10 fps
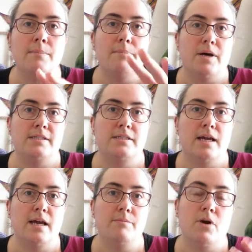But
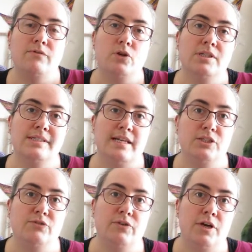I've gone a
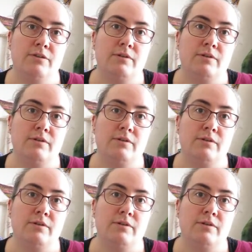stage further,